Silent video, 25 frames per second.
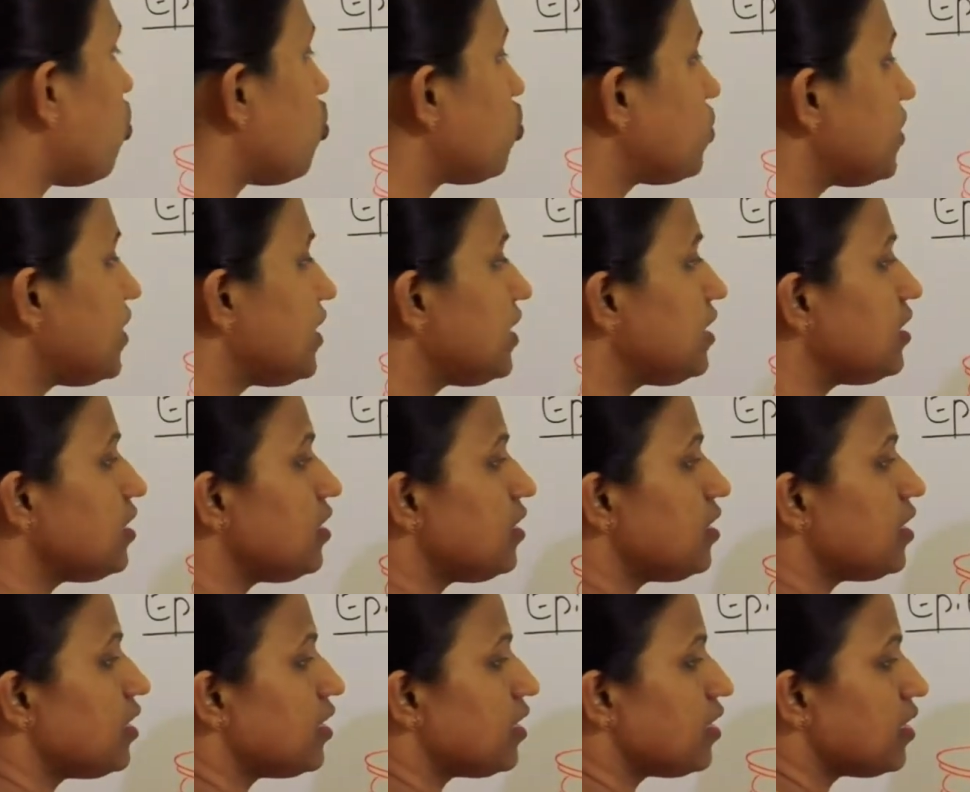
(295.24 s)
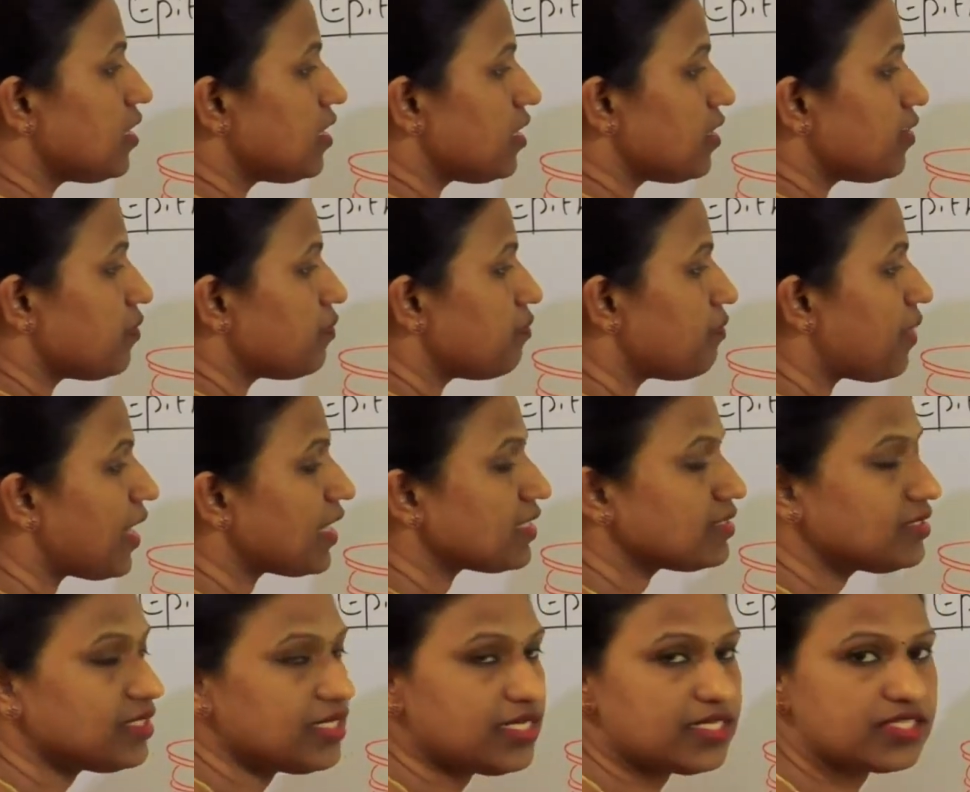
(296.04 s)
only by
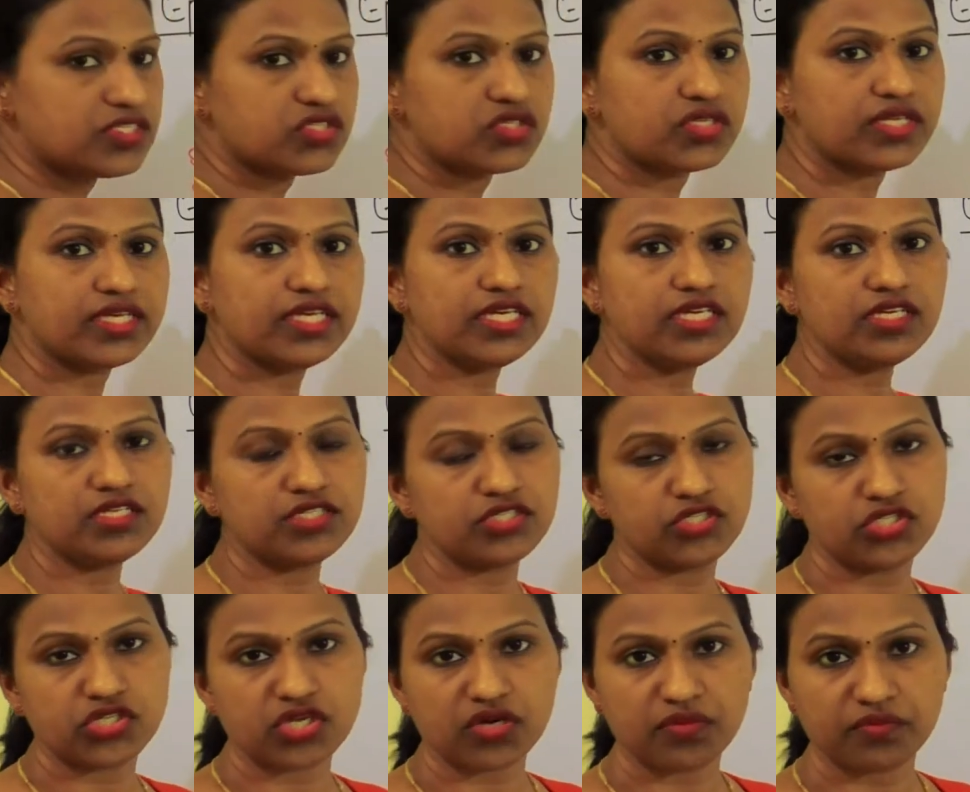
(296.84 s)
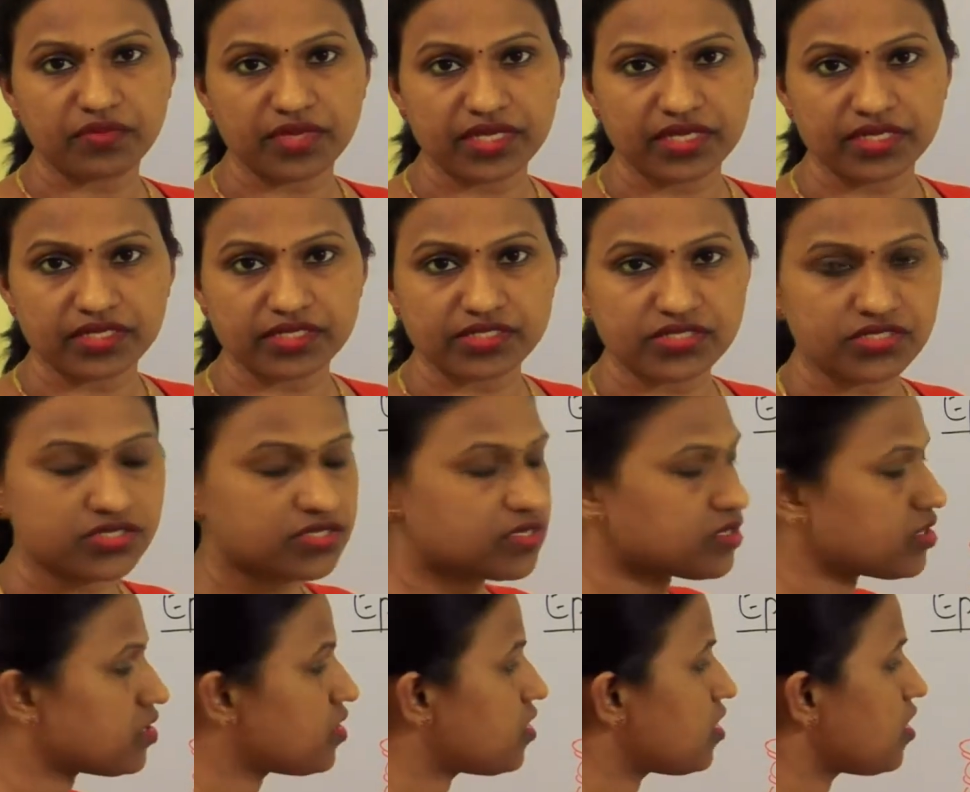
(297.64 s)
these three germ layers
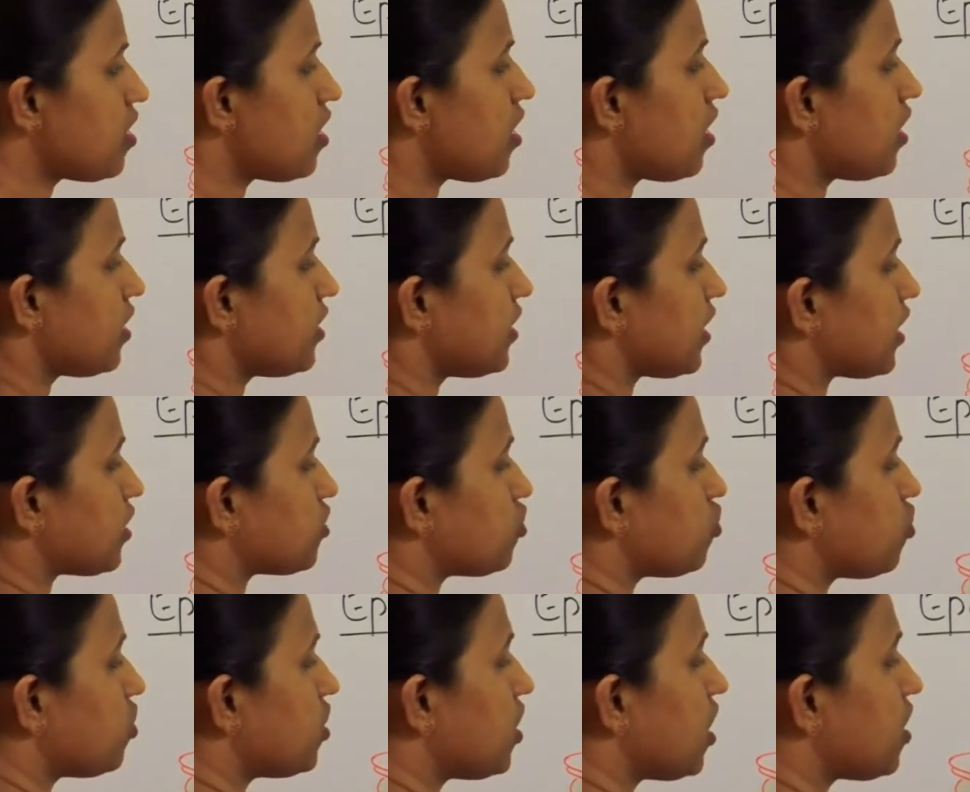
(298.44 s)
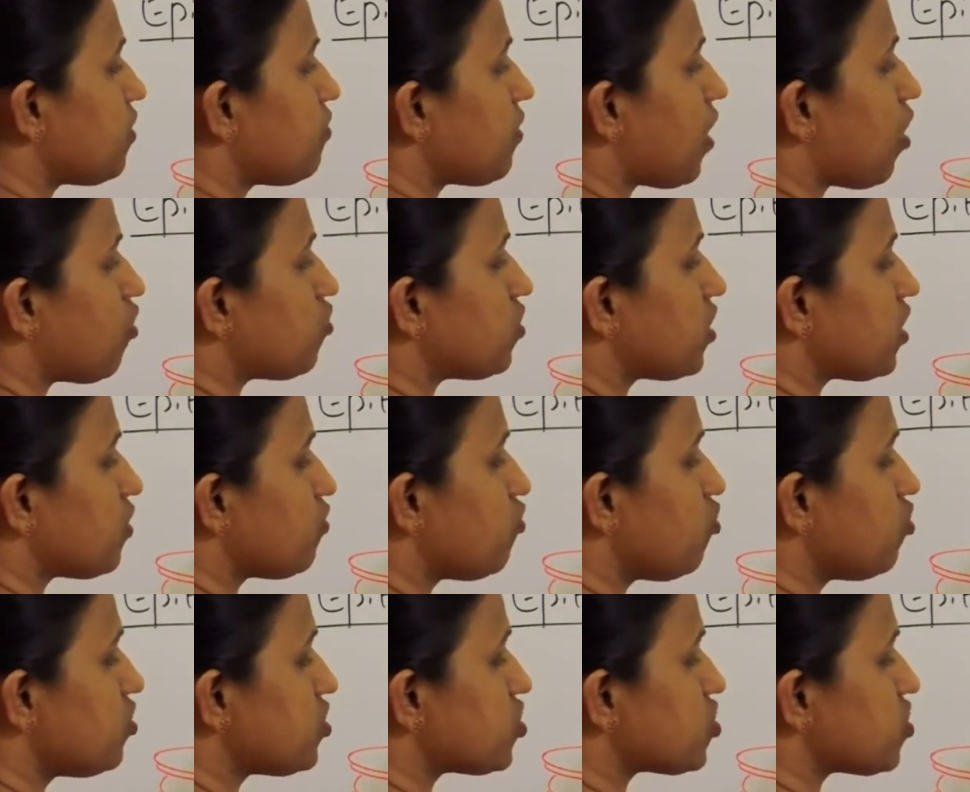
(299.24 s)
ectoderm
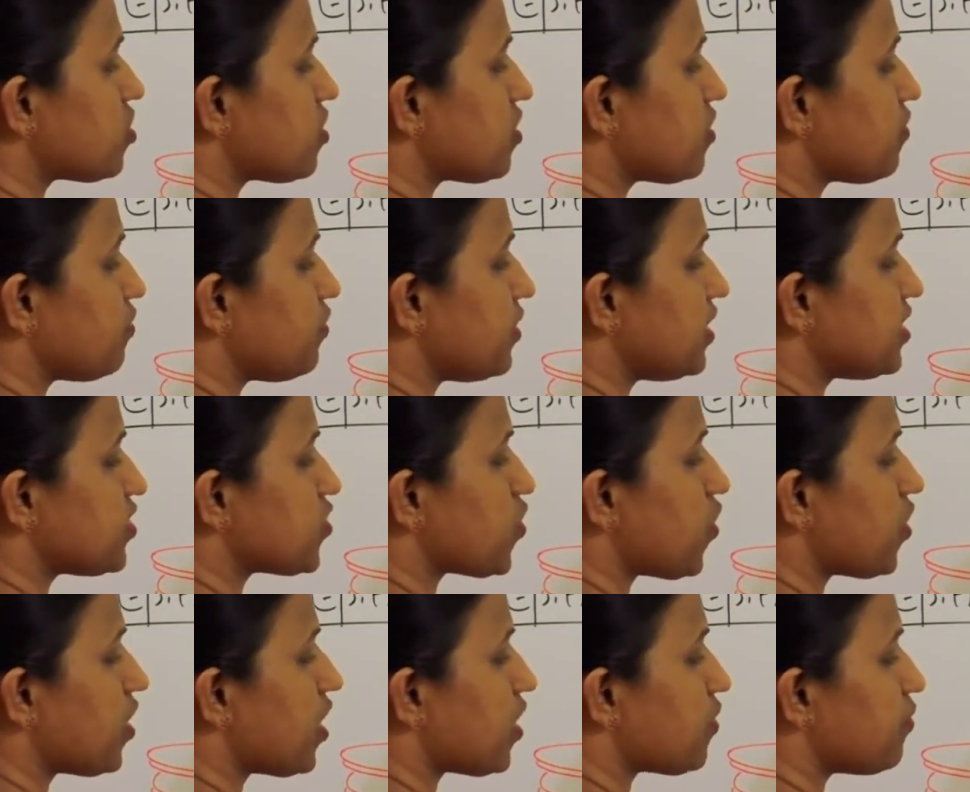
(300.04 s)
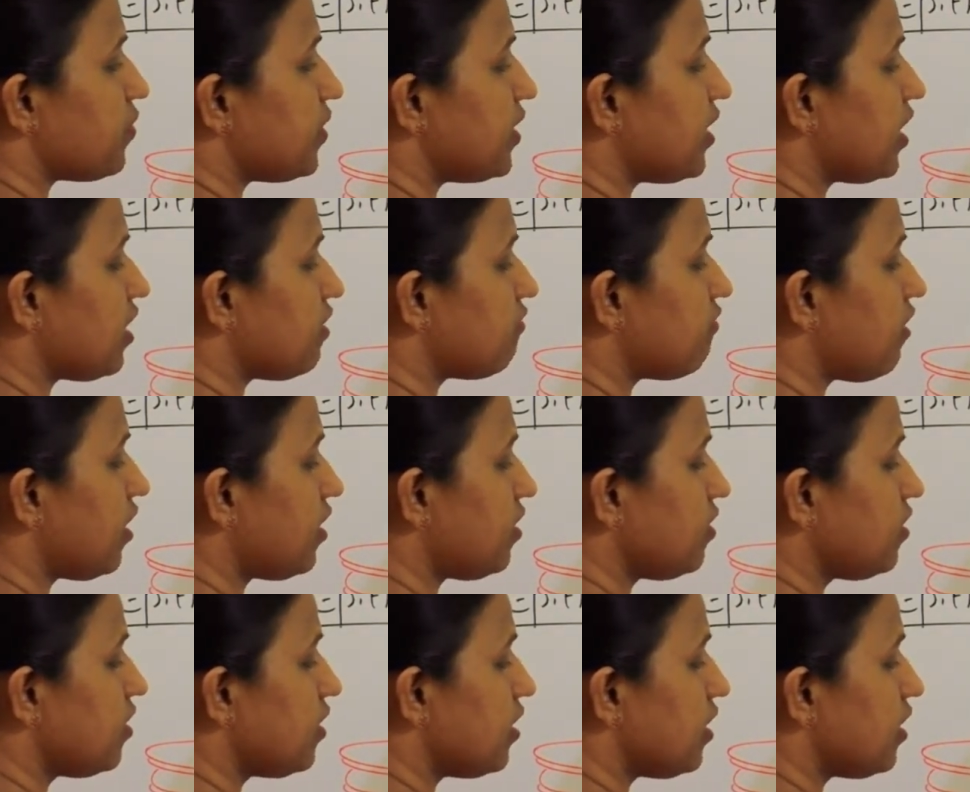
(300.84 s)
outermost, mesoderm middle one,